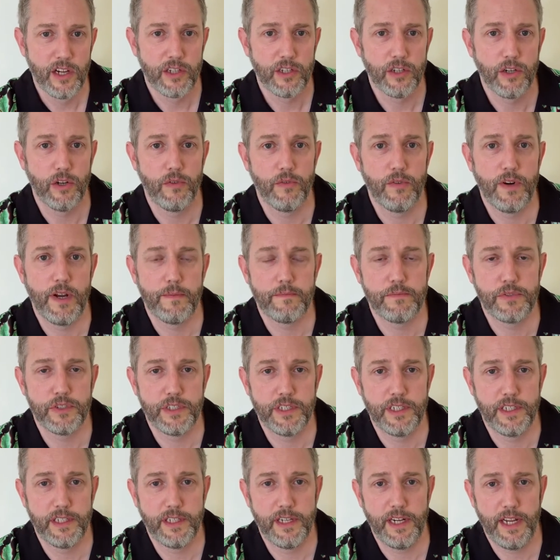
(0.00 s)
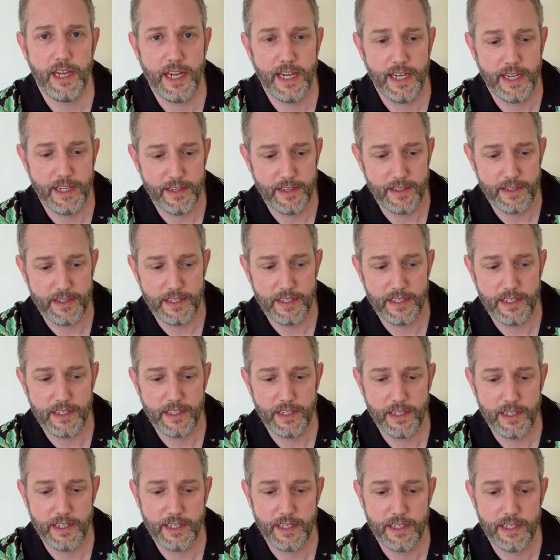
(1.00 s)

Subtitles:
corruption and the